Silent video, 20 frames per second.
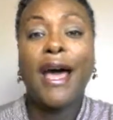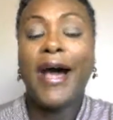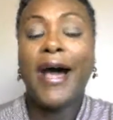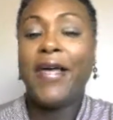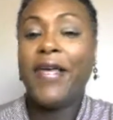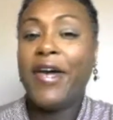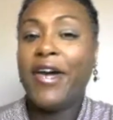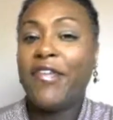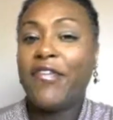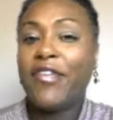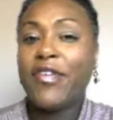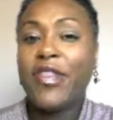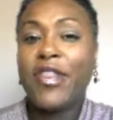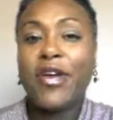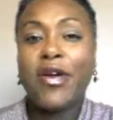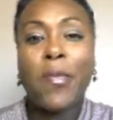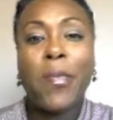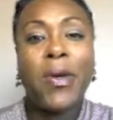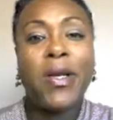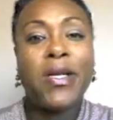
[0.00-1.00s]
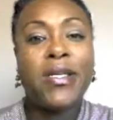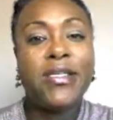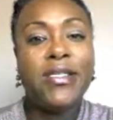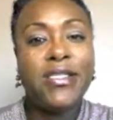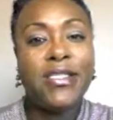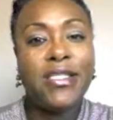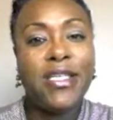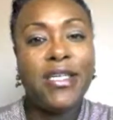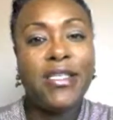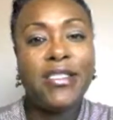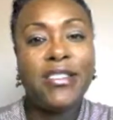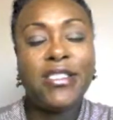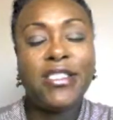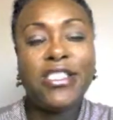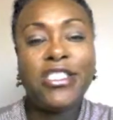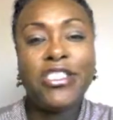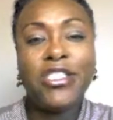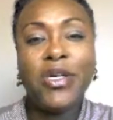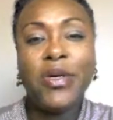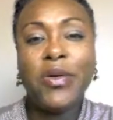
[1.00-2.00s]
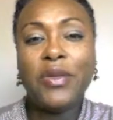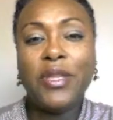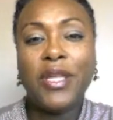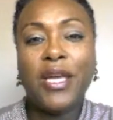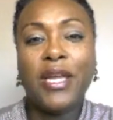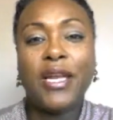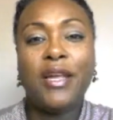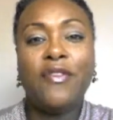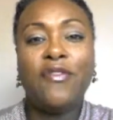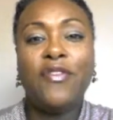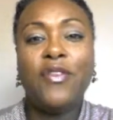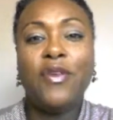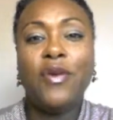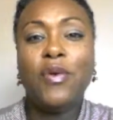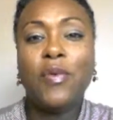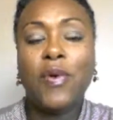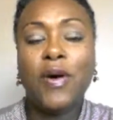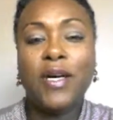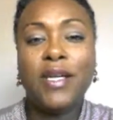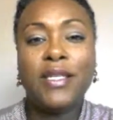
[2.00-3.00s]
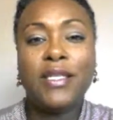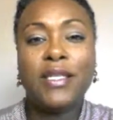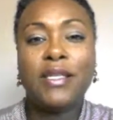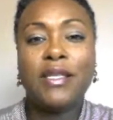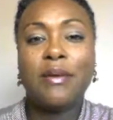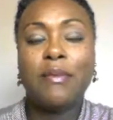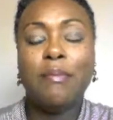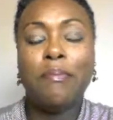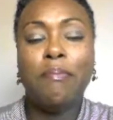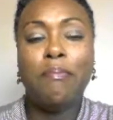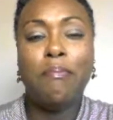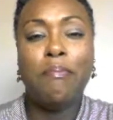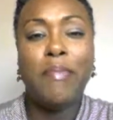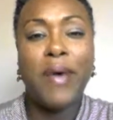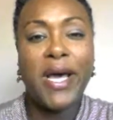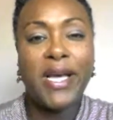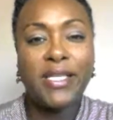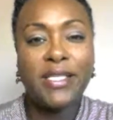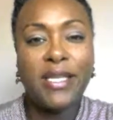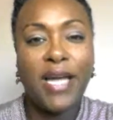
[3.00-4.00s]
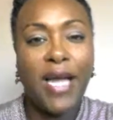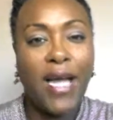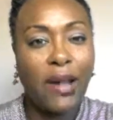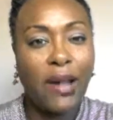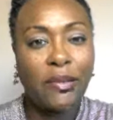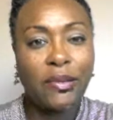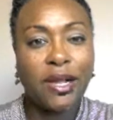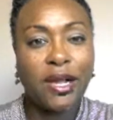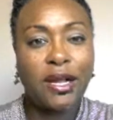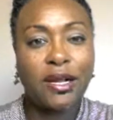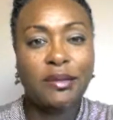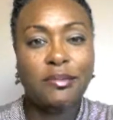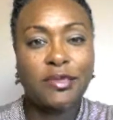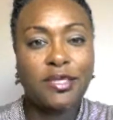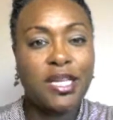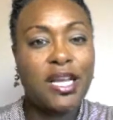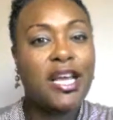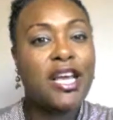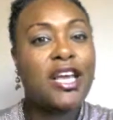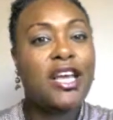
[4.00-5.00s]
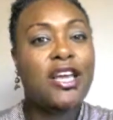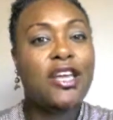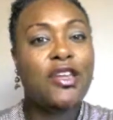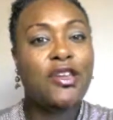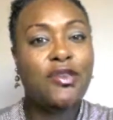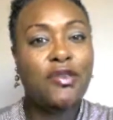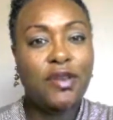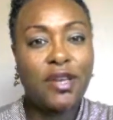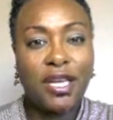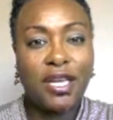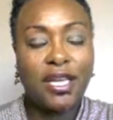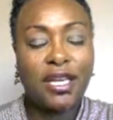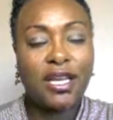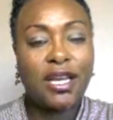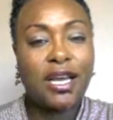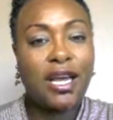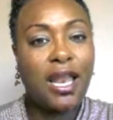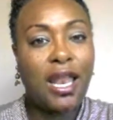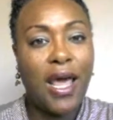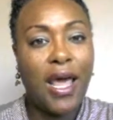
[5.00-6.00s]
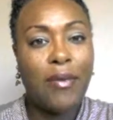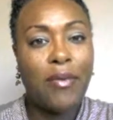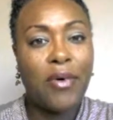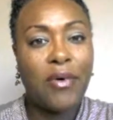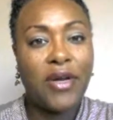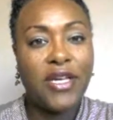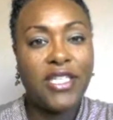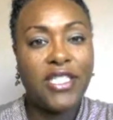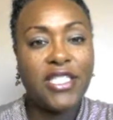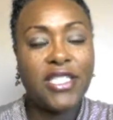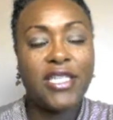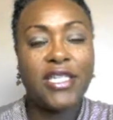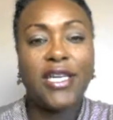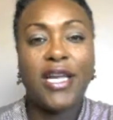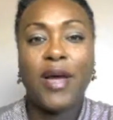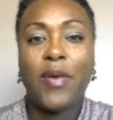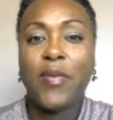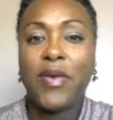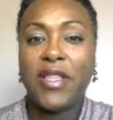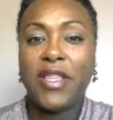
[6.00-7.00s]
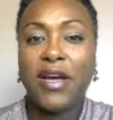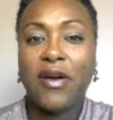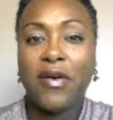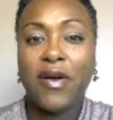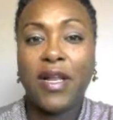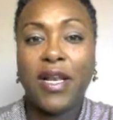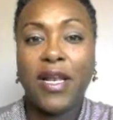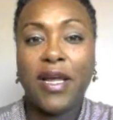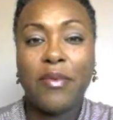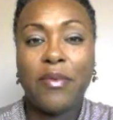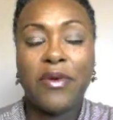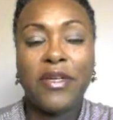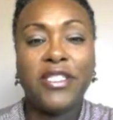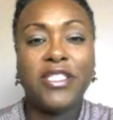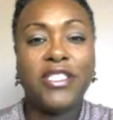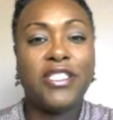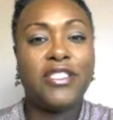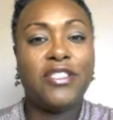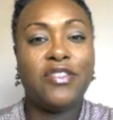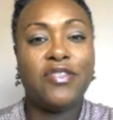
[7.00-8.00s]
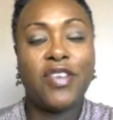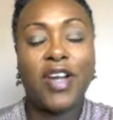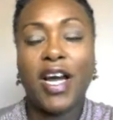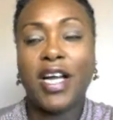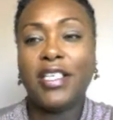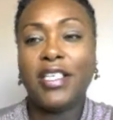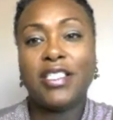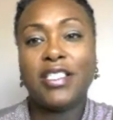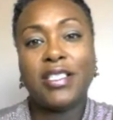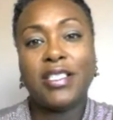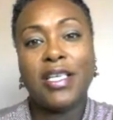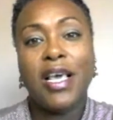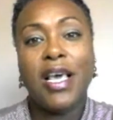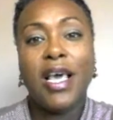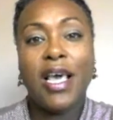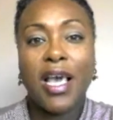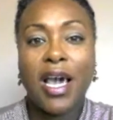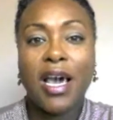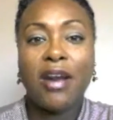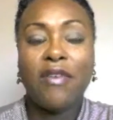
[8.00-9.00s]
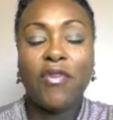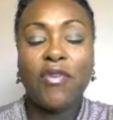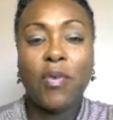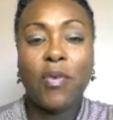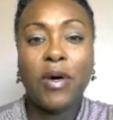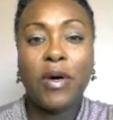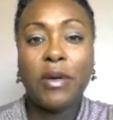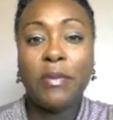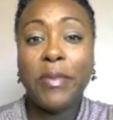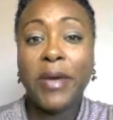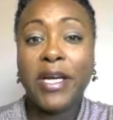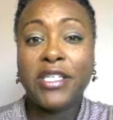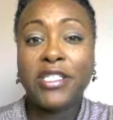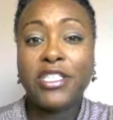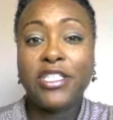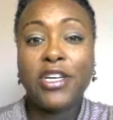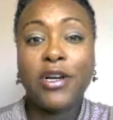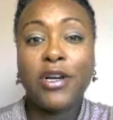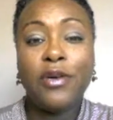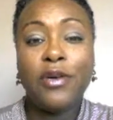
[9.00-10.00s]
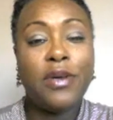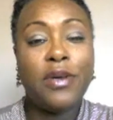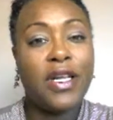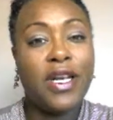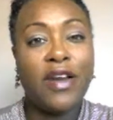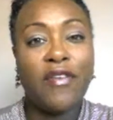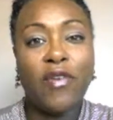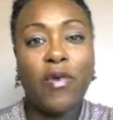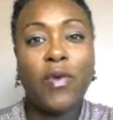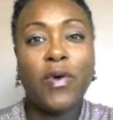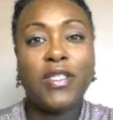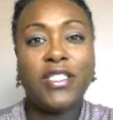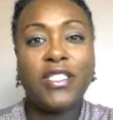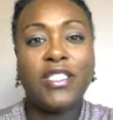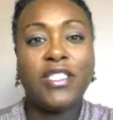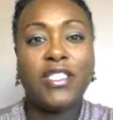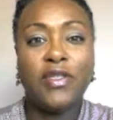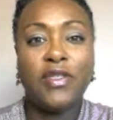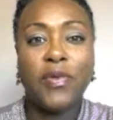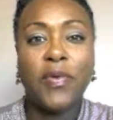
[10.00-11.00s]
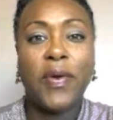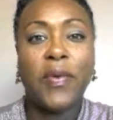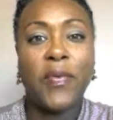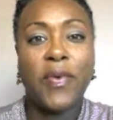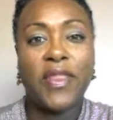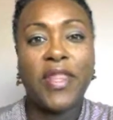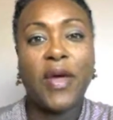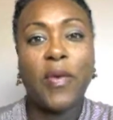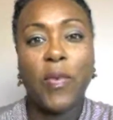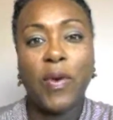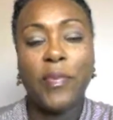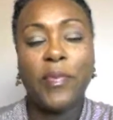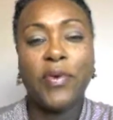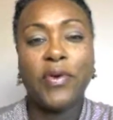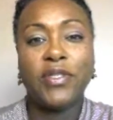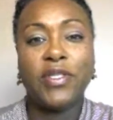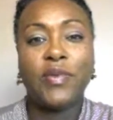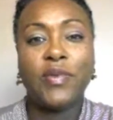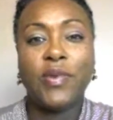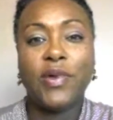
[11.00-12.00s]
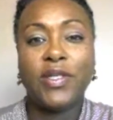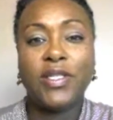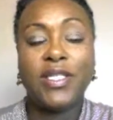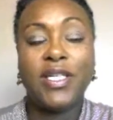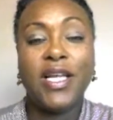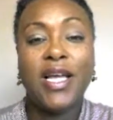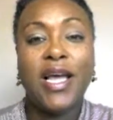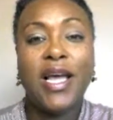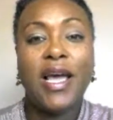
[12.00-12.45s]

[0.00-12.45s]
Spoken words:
However, there are plenty of studies that show that if you want the best outcomes, you need collaboration. And without collaboration, you've got just kind of a one-man show and everyone's just doing what that one person wants.